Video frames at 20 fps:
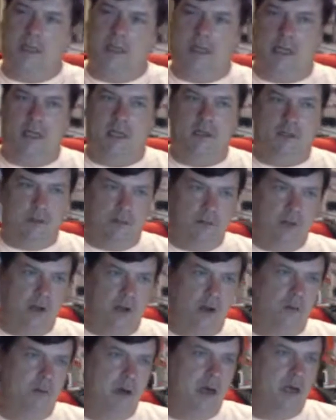and I do
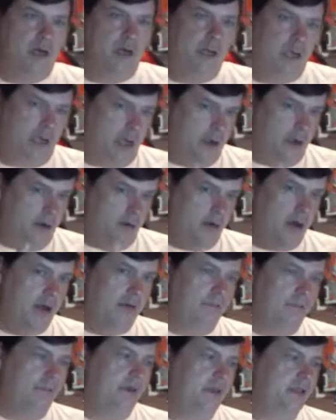know about it, and I know how
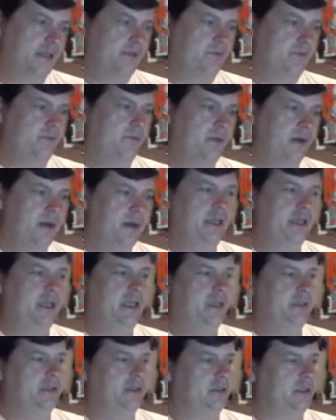to fix it very
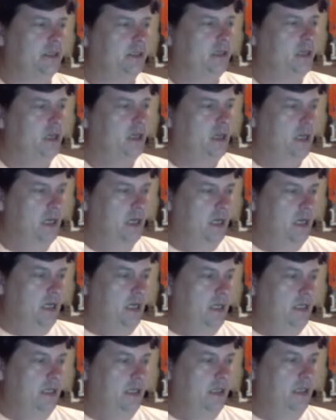easily.
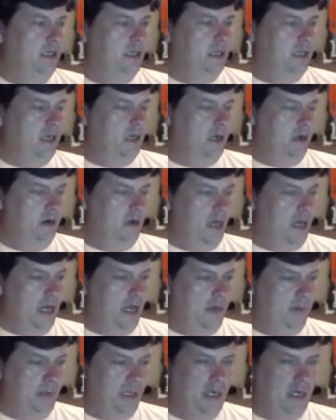The
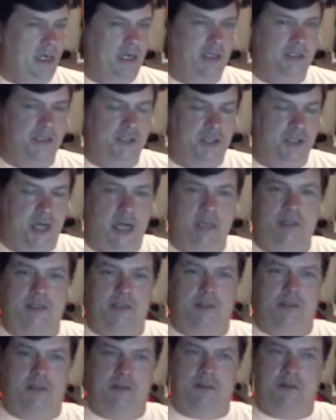ABS
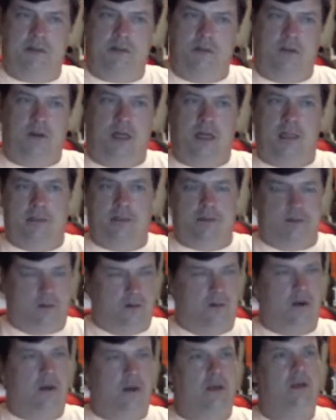traction control lights
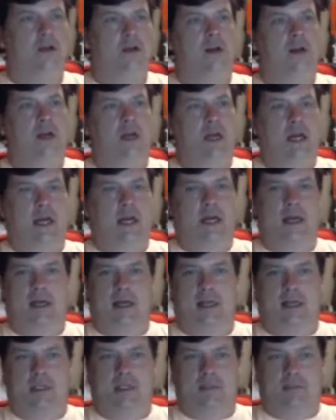are on,
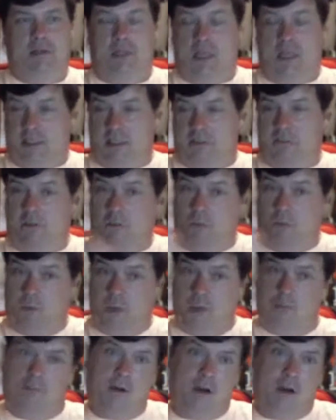and it's because of a
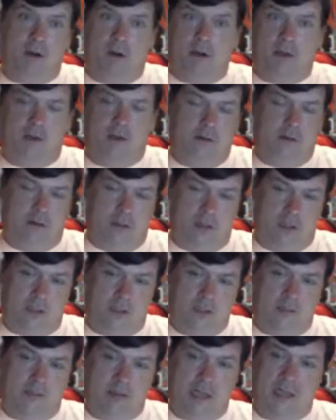wheel bearing on
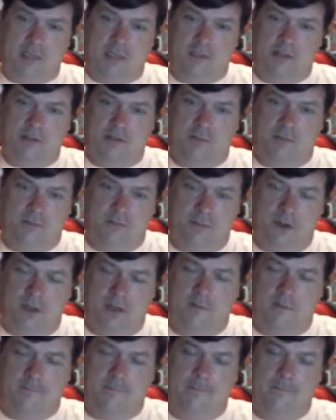the passenger front.